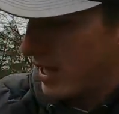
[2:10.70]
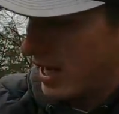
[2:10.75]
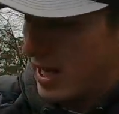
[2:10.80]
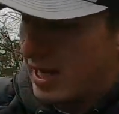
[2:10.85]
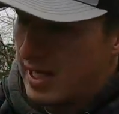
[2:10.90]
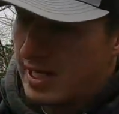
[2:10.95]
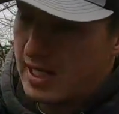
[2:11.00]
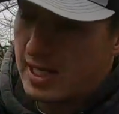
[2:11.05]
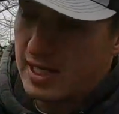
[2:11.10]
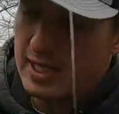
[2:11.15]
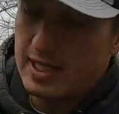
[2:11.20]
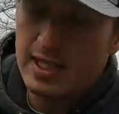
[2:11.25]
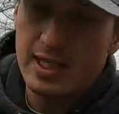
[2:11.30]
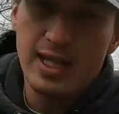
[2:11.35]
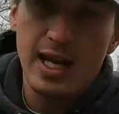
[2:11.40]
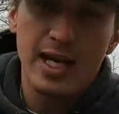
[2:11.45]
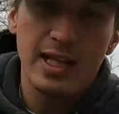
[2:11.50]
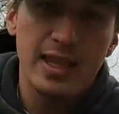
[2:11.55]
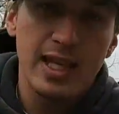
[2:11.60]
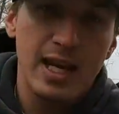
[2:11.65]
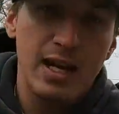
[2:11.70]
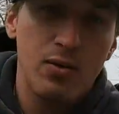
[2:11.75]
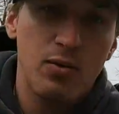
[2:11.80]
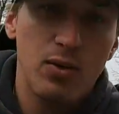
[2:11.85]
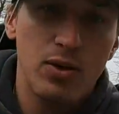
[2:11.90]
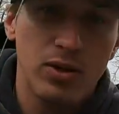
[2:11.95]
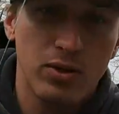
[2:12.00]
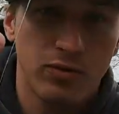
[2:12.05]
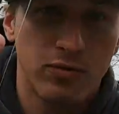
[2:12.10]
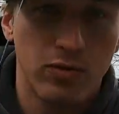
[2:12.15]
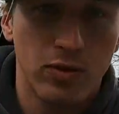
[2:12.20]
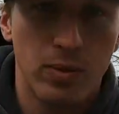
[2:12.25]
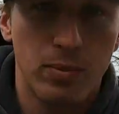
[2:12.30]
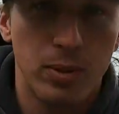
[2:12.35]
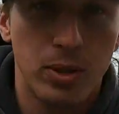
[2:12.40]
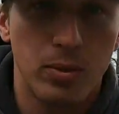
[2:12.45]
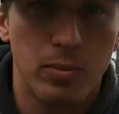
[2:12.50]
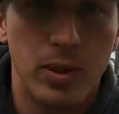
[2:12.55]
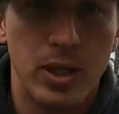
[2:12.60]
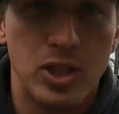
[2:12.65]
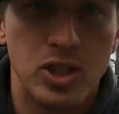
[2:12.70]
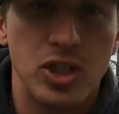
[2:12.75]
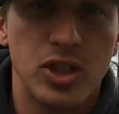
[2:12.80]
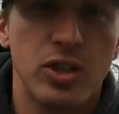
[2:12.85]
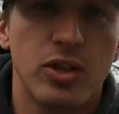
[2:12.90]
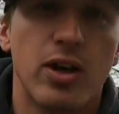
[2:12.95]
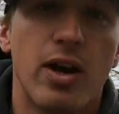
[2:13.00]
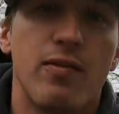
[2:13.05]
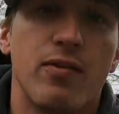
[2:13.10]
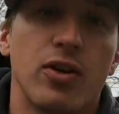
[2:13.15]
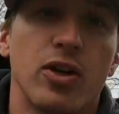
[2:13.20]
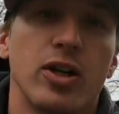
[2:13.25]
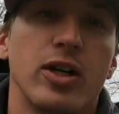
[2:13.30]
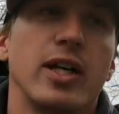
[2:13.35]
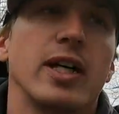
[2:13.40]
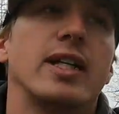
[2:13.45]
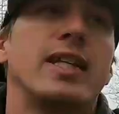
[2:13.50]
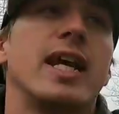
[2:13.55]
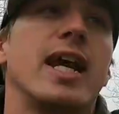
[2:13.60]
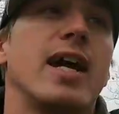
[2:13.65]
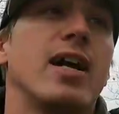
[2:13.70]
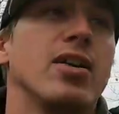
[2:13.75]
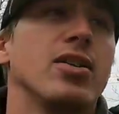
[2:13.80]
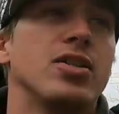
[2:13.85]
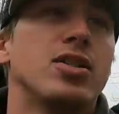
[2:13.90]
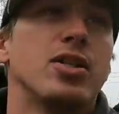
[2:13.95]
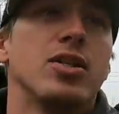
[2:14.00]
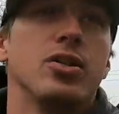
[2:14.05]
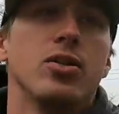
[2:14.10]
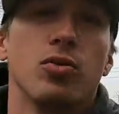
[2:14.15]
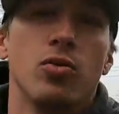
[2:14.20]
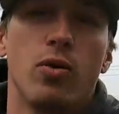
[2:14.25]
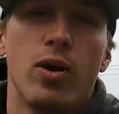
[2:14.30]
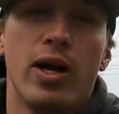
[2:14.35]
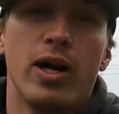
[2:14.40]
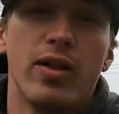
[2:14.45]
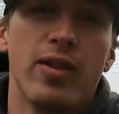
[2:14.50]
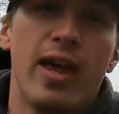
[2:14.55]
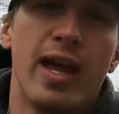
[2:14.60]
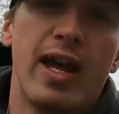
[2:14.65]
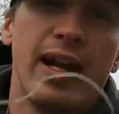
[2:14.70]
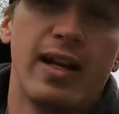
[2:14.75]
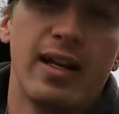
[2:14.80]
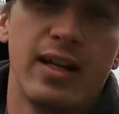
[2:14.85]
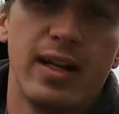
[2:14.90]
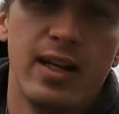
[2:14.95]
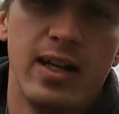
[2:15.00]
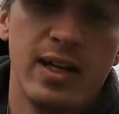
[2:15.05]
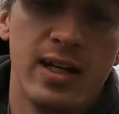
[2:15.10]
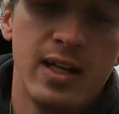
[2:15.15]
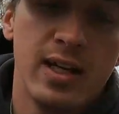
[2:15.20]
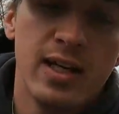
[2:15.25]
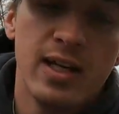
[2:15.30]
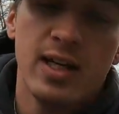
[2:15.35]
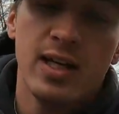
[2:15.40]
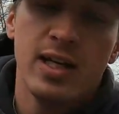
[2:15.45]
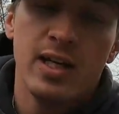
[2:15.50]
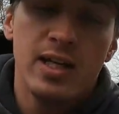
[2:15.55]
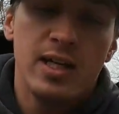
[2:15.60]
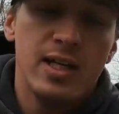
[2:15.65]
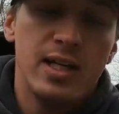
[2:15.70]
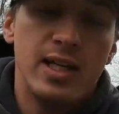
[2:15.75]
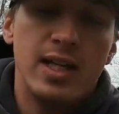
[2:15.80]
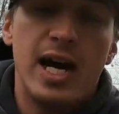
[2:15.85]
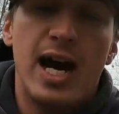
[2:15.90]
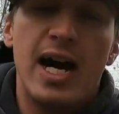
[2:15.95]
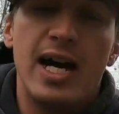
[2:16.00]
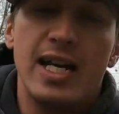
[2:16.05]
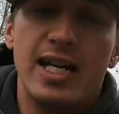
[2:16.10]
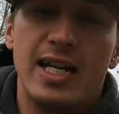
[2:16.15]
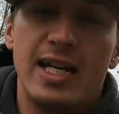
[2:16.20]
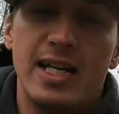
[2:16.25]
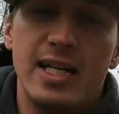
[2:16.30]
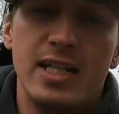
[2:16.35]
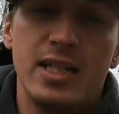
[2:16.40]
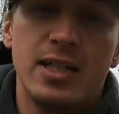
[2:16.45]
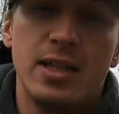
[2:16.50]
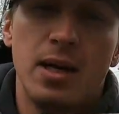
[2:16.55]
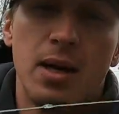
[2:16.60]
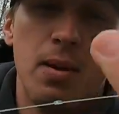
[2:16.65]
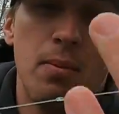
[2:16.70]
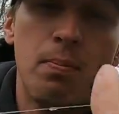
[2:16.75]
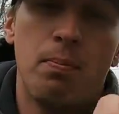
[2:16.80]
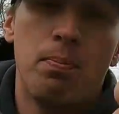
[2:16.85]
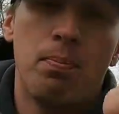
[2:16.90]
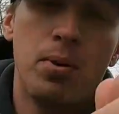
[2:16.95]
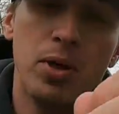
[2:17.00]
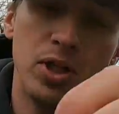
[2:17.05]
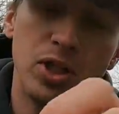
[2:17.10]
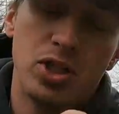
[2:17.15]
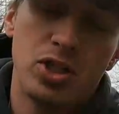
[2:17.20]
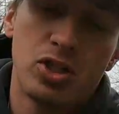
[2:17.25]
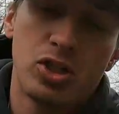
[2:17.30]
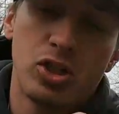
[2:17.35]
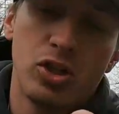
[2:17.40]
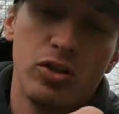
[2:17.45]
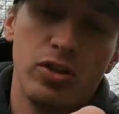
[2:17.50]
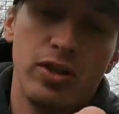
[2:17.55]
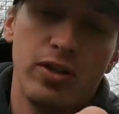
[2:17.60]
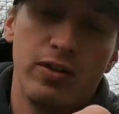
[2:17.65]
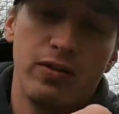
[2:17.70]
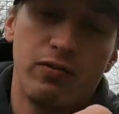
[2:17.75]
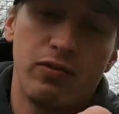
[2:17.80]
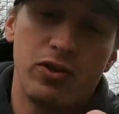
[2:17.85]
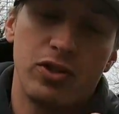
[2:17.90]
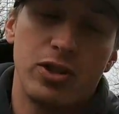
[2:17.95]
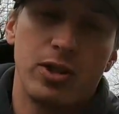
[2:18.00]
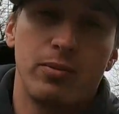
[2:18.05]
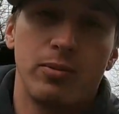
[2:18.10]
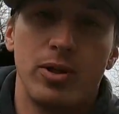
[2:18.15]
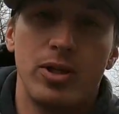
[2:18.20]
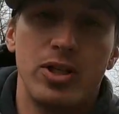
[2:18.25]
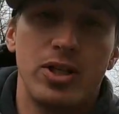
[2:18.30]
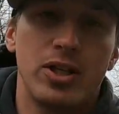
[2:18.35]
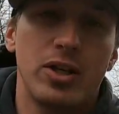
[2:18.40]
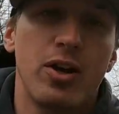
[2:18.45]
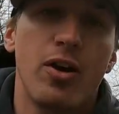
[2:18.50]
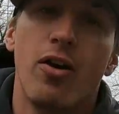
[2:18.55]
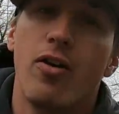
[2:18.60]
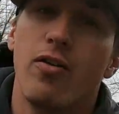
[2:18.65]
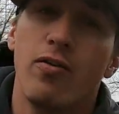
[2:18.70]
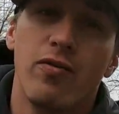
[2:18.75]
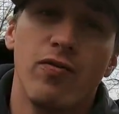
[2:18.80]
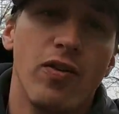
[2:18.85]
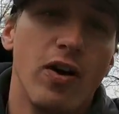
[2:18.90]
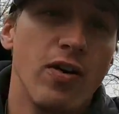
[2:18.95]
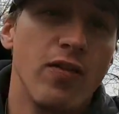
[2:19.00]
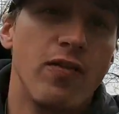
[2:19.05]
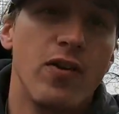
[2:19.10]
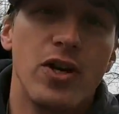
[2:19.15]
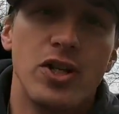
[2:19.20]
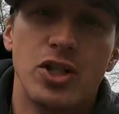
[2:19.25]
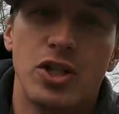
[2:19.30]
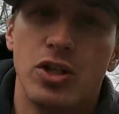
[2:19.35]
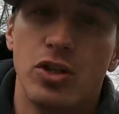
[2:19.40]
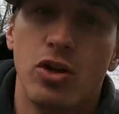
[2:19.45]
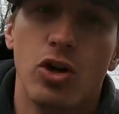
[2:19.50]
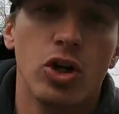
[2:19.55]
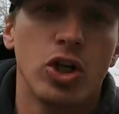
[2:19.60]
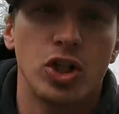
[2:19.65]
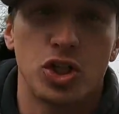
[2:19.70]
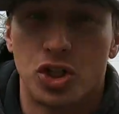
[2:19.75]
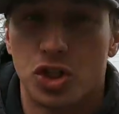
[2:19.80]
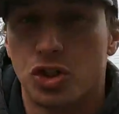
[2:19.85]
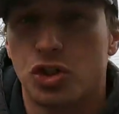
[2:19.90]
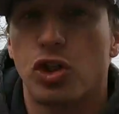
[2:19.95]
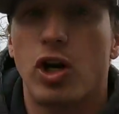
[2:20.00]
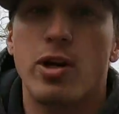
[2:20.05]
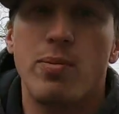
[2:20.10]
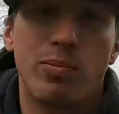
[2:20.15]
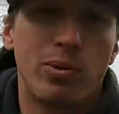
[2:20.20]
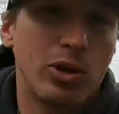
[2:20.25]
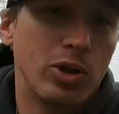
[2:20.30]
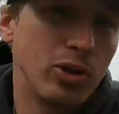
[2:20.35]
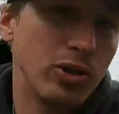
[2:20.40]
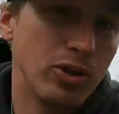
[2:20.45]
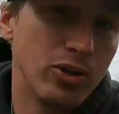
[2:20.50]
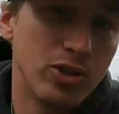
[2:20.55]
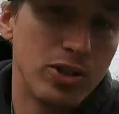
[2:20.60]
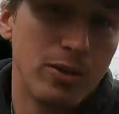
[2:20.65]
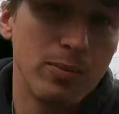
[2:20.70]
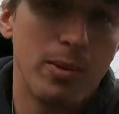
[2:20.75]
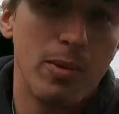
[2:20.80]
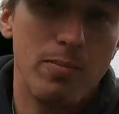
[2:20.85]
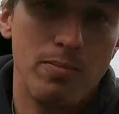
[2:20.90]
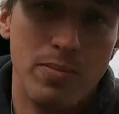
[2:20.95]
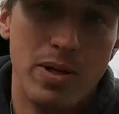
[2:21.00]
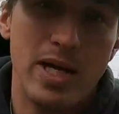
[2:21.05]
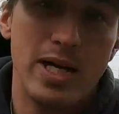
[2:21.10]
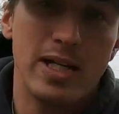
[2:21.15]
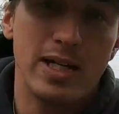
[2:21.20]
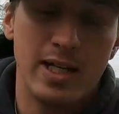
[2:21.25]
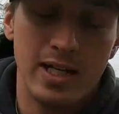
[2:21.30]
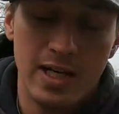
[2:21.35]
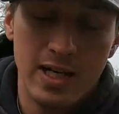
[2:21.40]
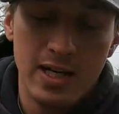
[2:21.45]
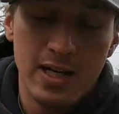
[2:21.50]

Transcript: that, not that when you're flipping or pitching you're ever going to get down to where that knot is, but should you for some reason go fun fishing and hook a striper or something big,